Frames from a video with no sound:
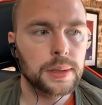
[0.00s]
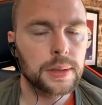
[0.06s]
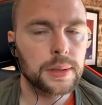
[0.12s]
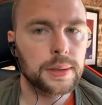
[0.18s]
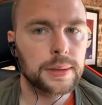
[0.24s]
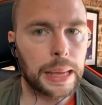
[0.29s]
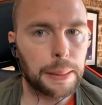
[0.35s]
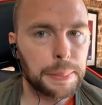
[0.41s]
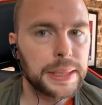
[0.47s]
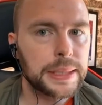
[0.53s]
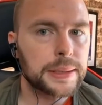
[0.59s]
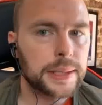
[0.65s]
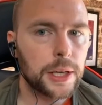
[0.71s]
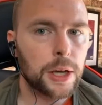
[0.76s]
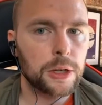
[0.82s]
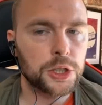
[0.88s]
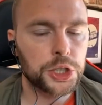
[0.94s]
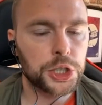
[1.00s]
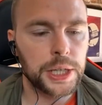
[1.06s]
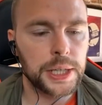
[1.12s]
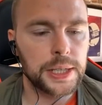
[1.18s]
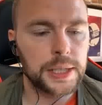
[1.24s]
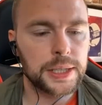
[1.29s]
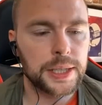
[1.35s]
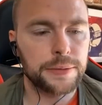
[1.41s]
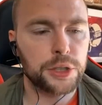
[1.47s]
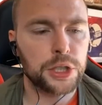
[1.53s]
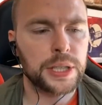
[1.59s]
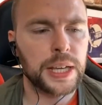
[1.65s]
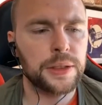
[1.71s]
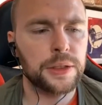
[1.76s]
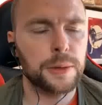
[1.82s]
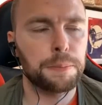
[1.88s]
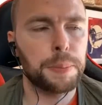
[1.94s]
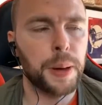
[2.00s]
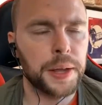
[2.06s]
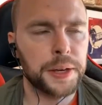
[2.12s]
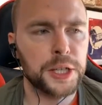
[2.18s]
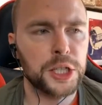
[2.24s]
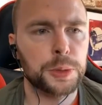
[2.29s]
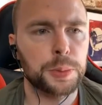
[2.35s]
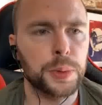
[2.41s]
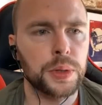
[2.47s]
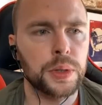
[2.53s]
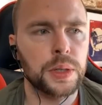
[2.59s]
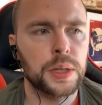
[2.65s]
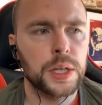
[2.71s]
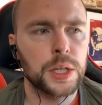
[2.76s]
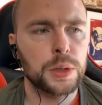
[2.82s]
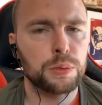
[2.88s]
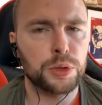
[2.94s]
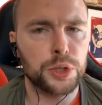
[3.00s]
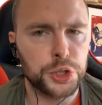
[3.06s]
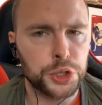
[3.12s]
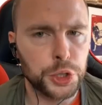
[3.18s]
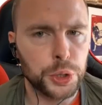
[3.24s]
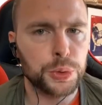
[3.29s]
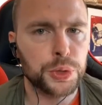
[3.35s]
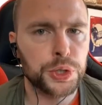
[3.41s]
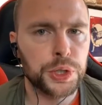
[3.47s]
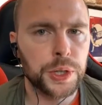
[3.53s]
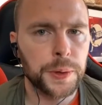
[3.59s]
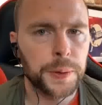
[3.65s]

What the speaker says: That means they are cheats. They just had the punishment reduced.